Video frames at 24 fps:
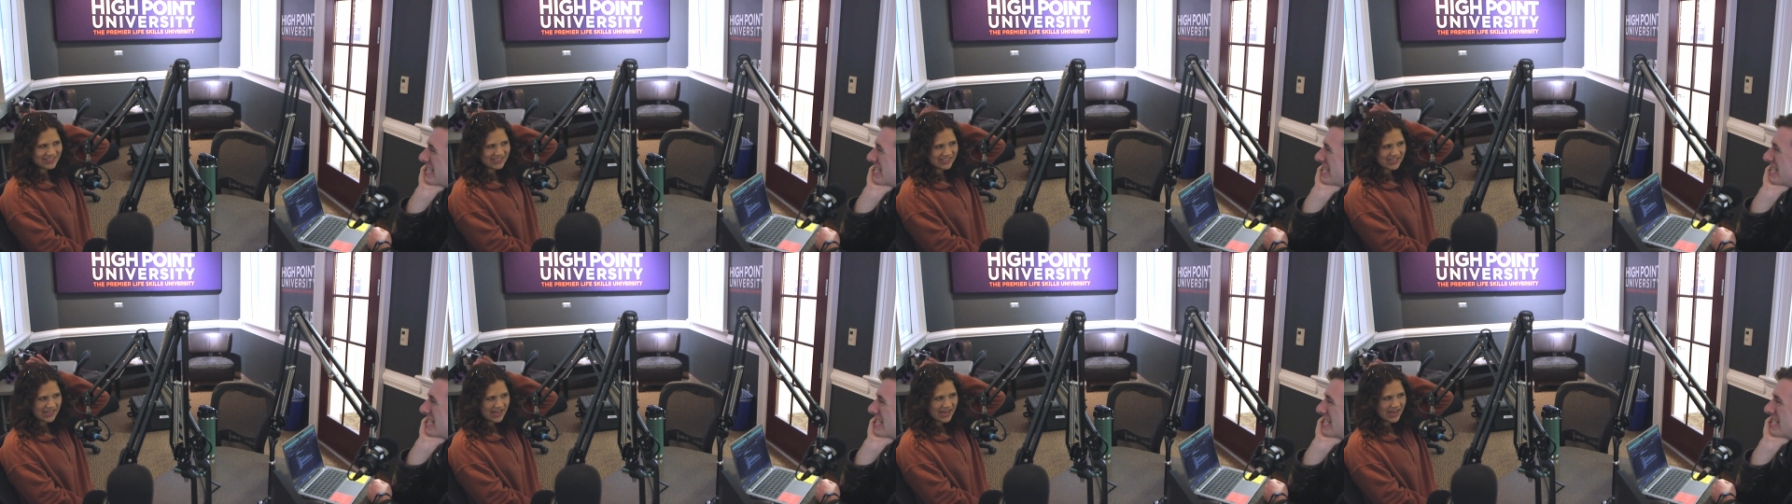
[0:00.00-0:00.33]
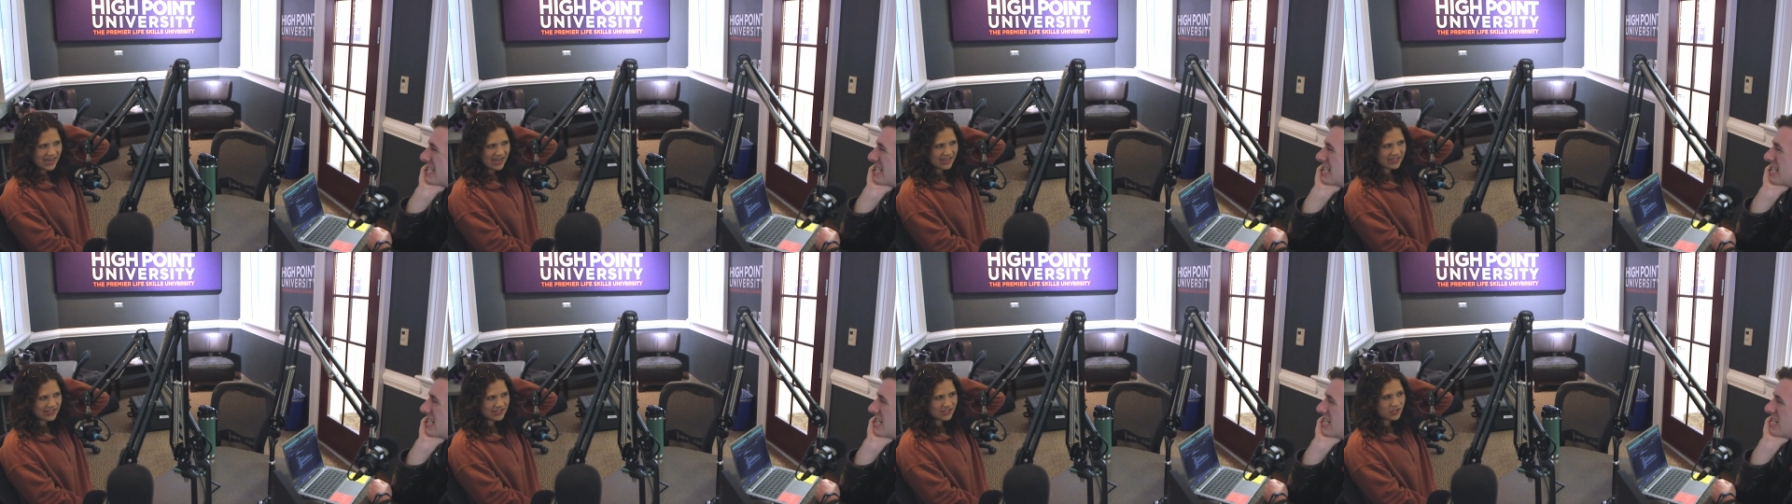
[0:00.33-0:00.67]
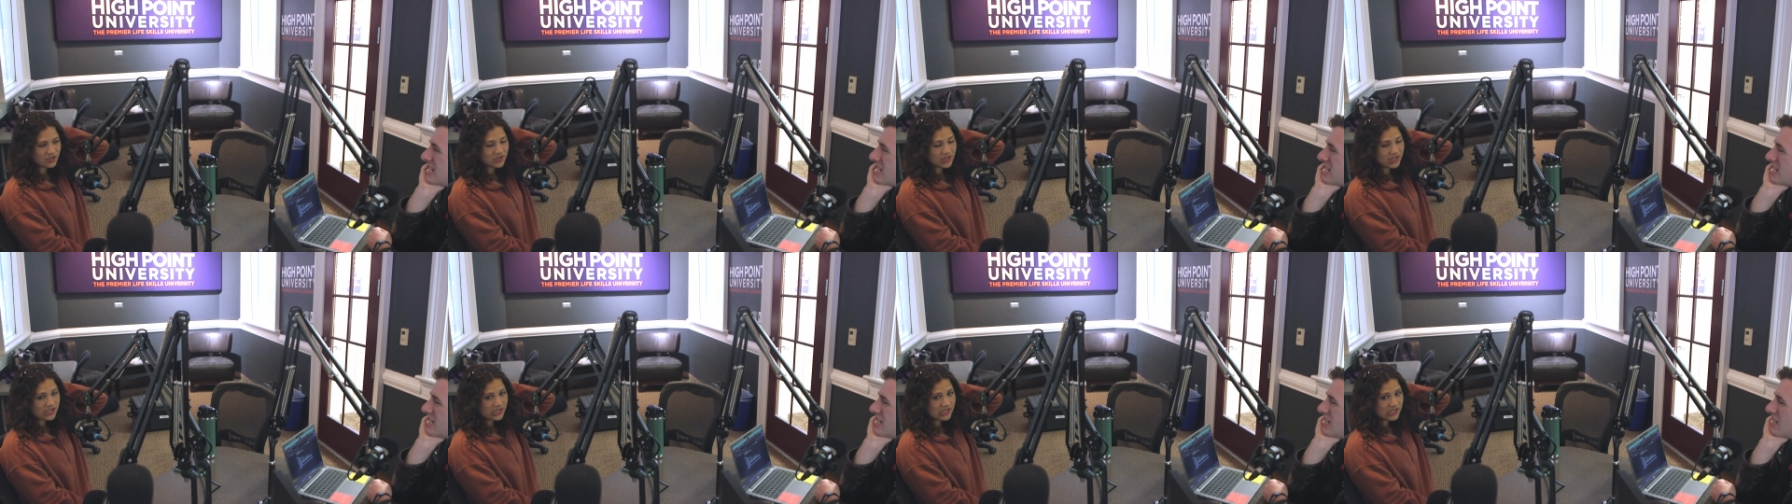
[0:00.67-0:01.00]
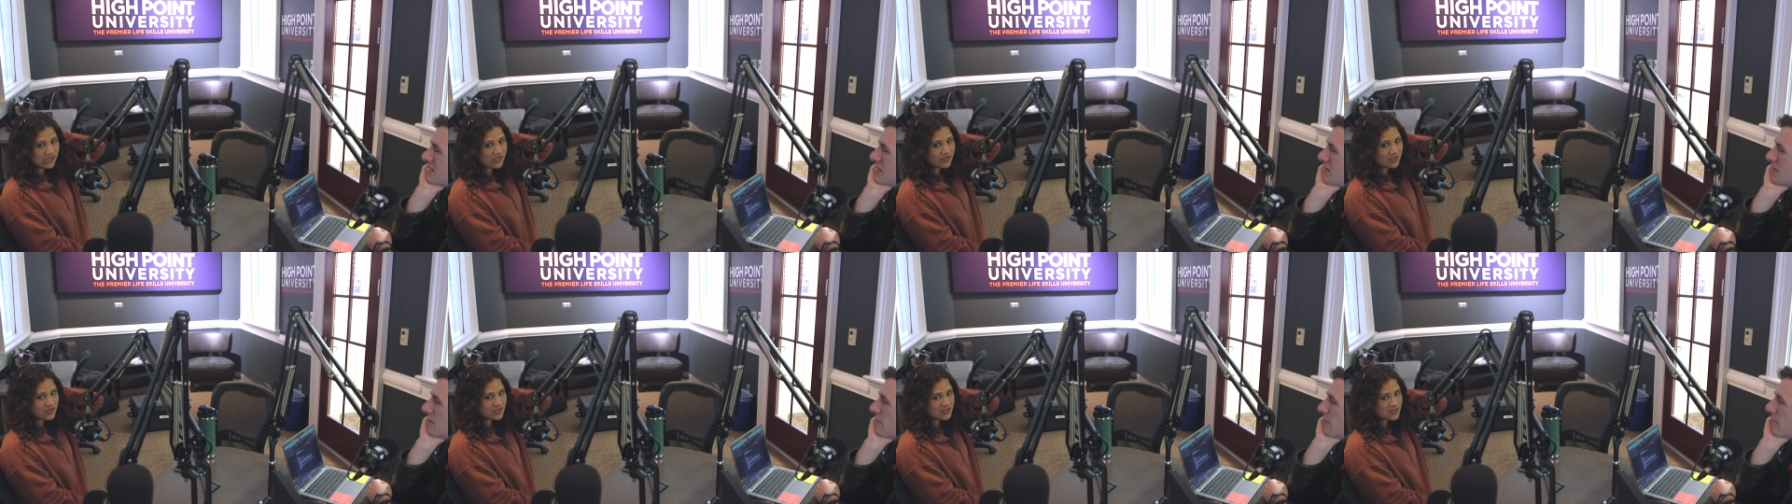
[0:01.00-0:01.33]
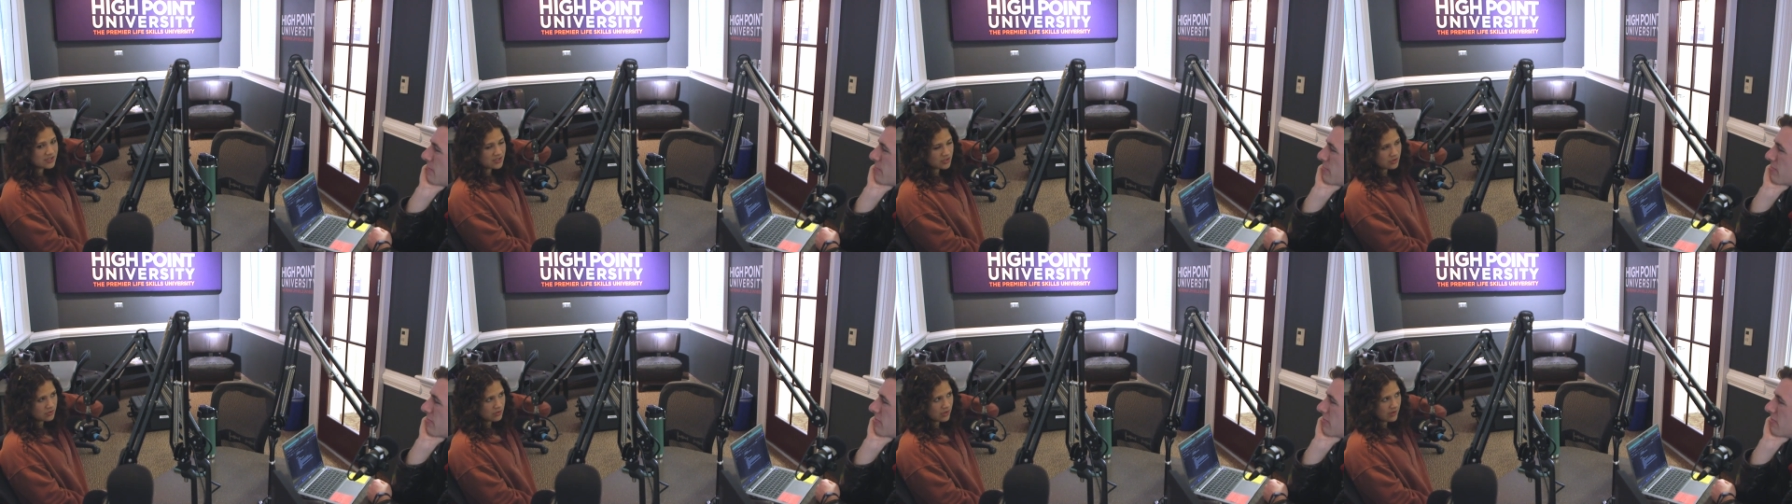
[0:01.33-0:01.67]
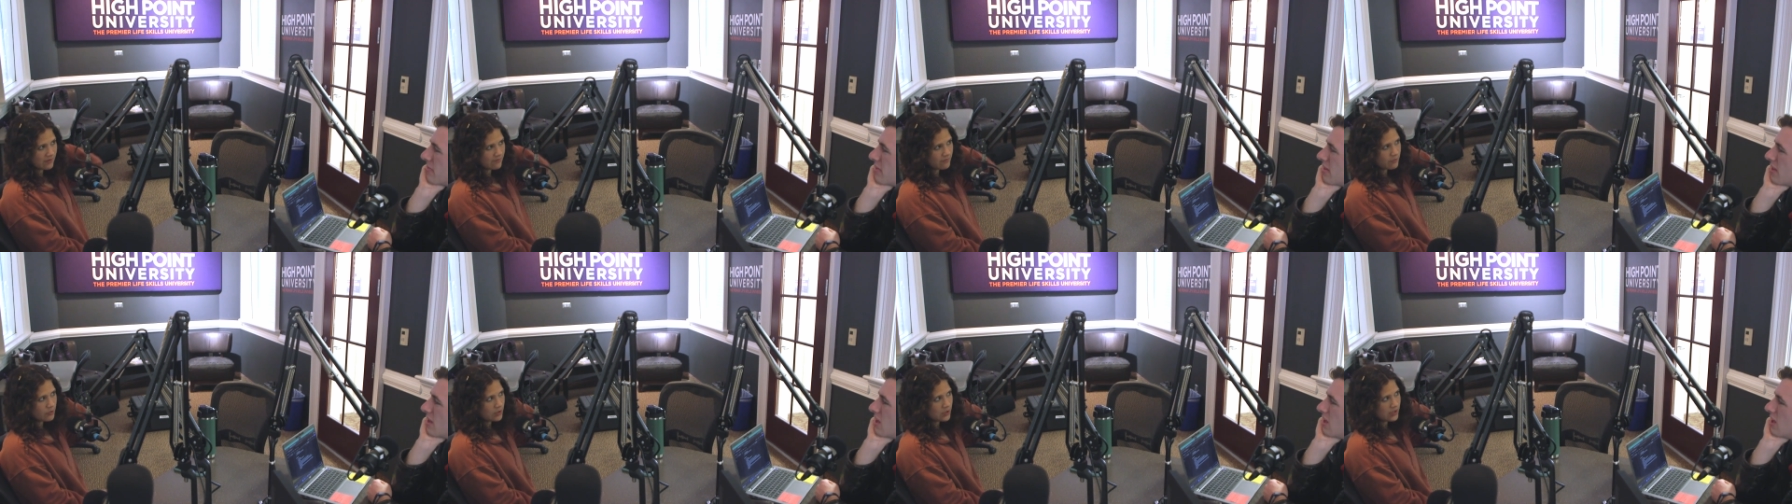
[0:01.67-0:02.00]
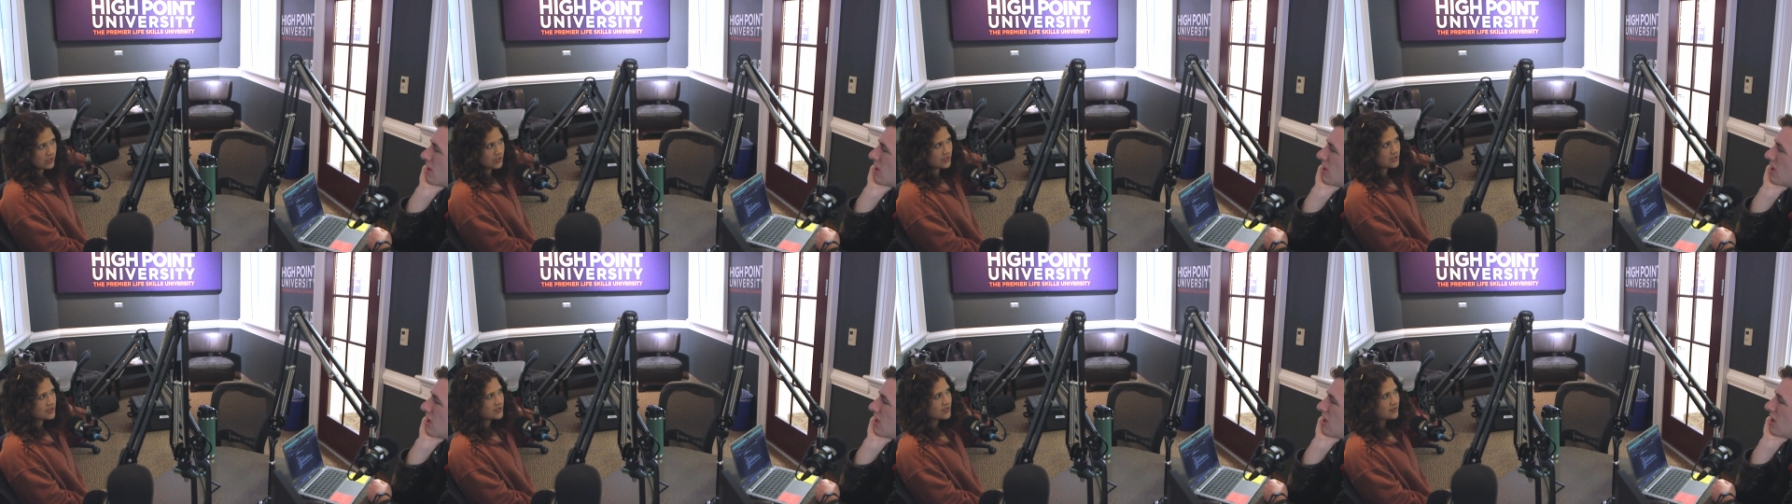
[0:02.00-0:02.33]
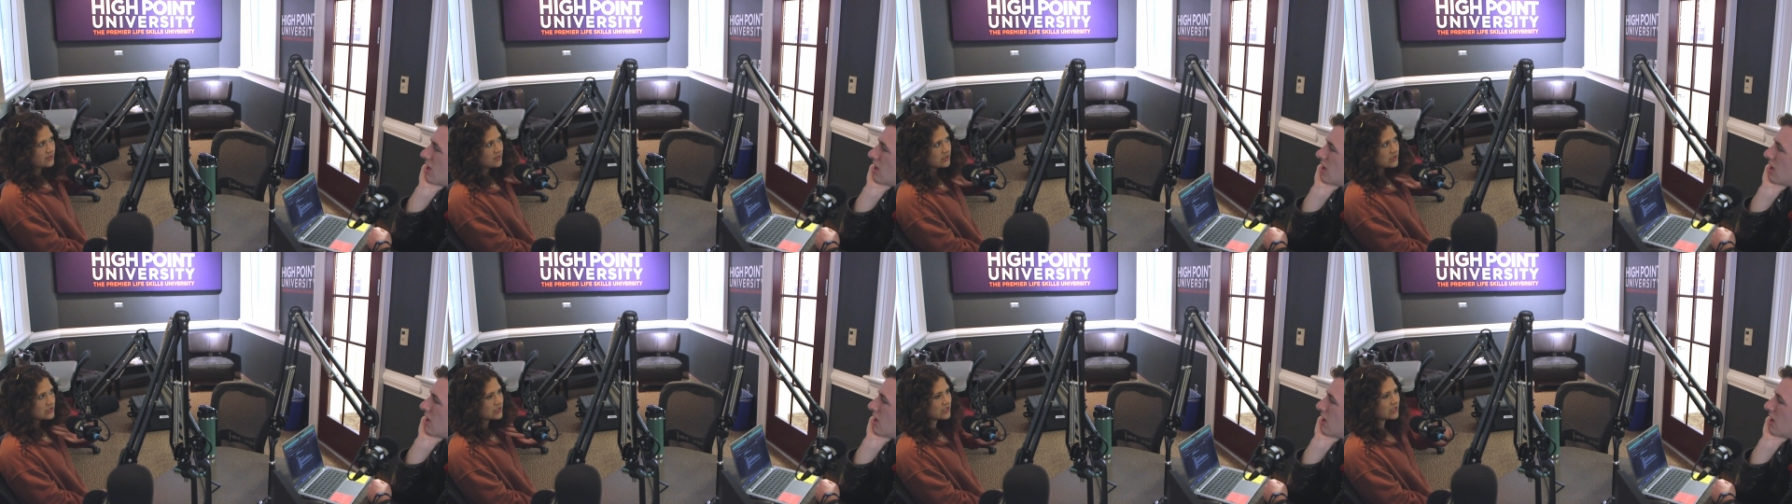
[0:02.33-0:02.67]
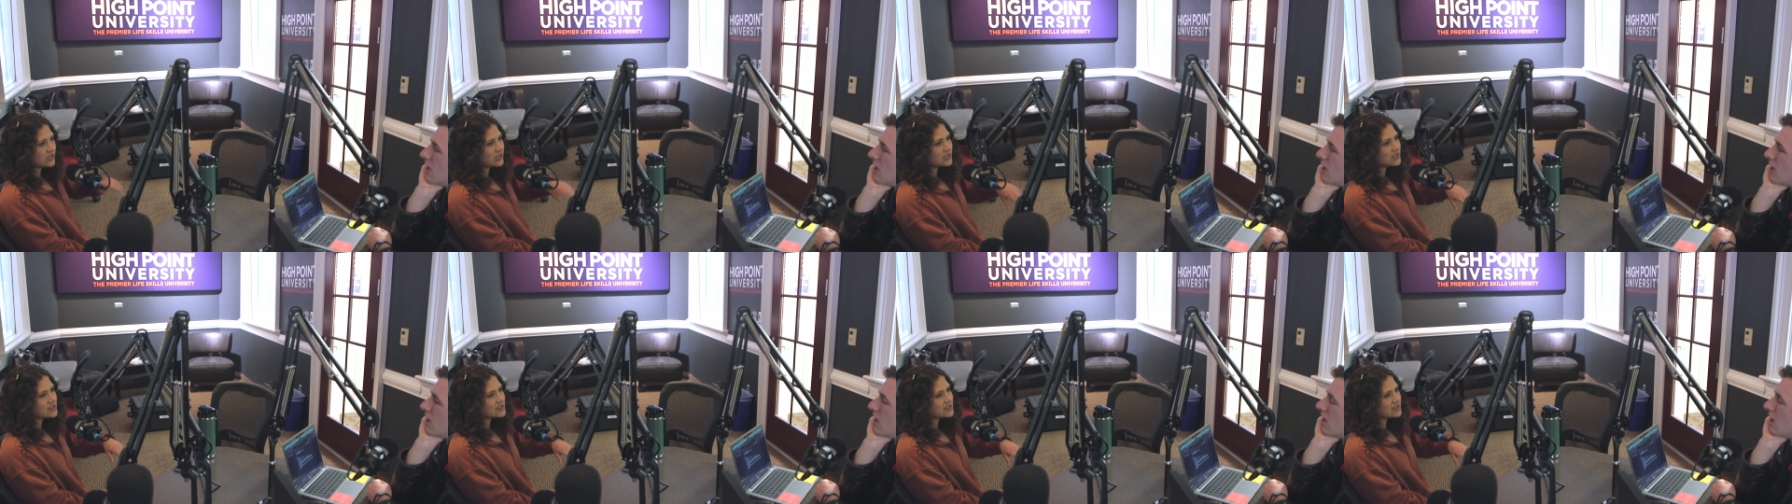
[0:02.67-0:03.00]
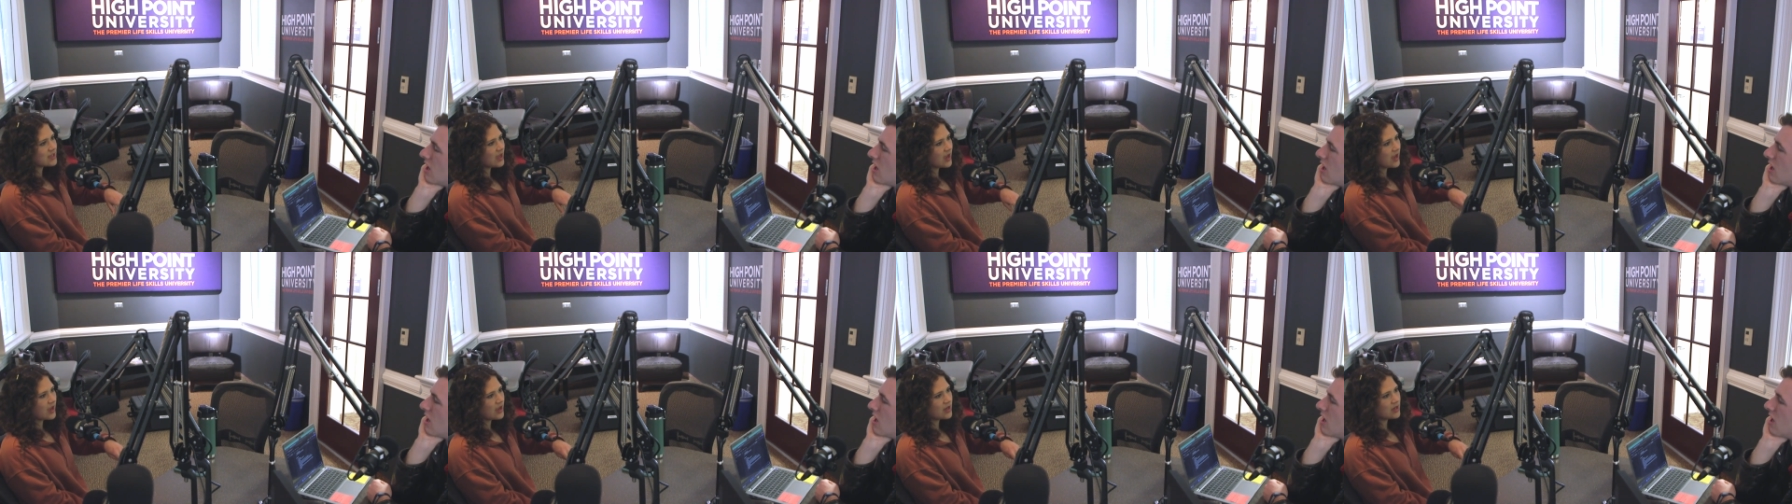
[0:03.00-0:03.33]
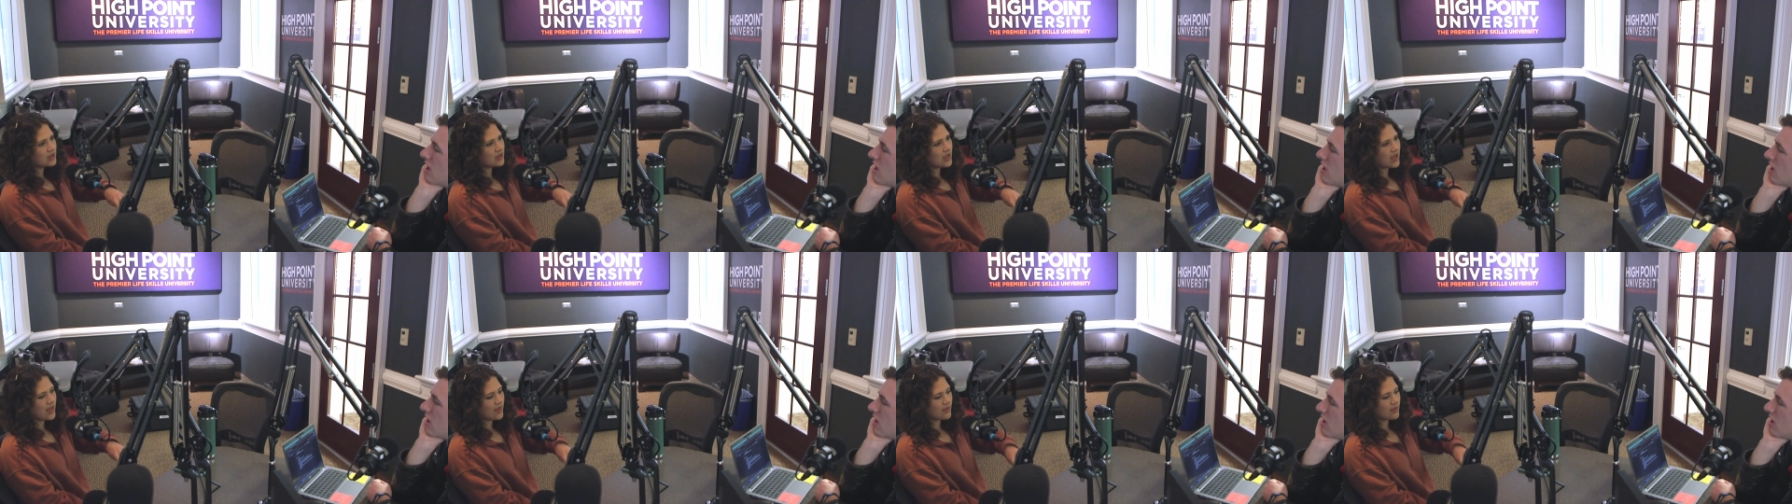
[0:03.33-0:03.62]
Yeah, you can either do 4 years of interior design